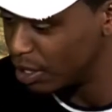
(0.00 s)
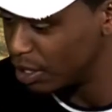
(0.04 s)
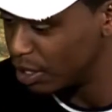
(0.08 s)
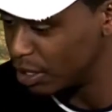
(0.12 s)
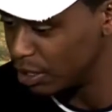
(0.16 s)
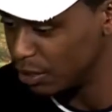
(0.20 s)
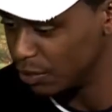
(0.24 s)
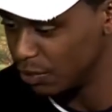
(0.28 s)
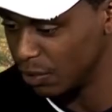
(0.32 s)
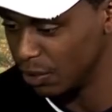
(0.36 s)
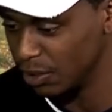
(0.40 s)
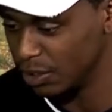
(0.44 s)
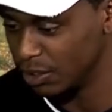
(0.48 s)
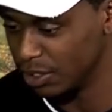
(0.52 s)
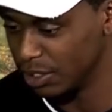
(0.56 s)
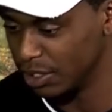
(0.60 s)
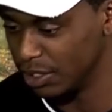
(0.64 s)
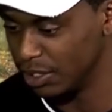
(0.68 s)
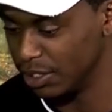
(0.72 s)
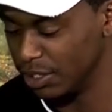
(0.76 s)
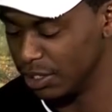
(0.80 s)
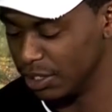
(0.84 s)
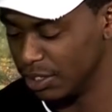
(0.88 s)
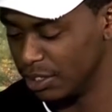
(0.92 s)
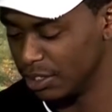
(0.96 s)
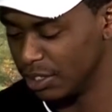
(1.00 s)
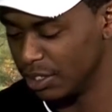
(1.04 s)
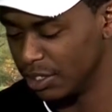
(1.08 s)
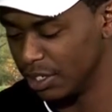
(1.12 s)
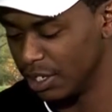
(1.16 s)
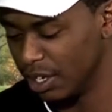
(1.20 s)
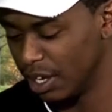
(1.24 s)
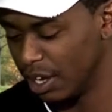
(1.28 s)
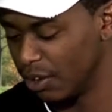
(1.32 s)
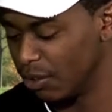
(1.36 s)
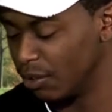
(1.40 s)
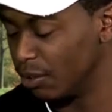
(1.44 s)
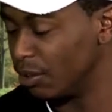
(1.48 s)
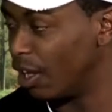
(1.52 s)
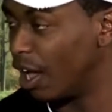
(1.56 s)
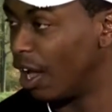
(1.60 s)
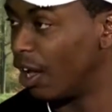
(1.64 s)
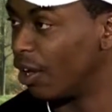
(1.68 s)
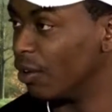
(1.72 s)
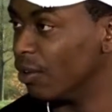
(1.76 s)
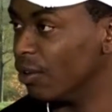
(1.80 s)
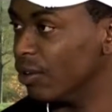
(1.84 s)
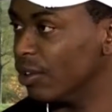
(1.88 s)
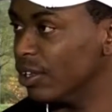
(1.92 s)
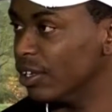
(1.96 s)
This feels lean and shit. I
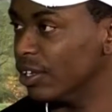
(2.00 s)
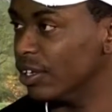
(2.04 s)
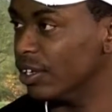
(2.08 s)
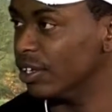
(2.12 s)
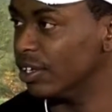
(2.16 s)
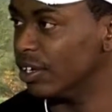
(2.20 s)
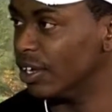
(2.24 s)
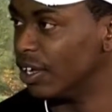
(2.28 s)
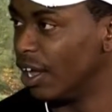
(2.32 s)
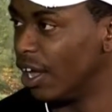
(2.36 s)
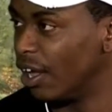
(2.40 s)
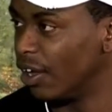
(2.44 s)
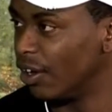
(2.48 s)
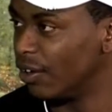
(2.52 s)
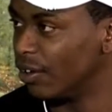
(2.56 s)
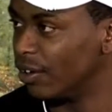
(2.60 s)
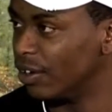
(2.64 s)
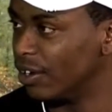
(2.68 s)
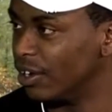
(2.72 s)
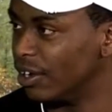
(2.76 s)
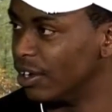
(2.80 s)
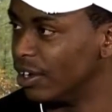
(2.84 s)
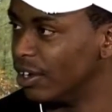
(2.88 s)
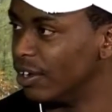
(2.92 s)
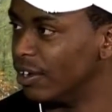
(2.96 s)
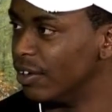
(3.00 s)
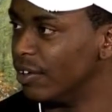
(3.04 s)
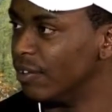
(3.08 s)
don't lean. I don't know.